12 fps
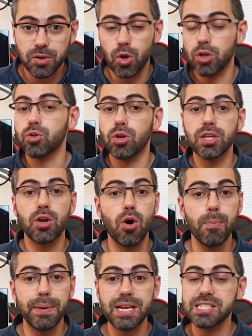Not all the
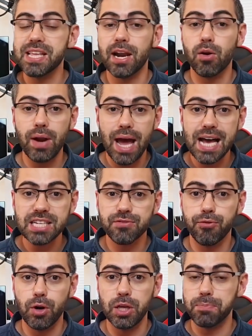companies, they are gonna
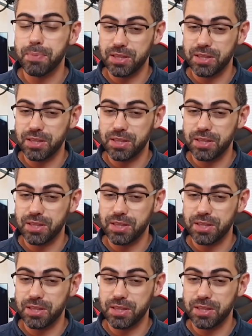ask for it,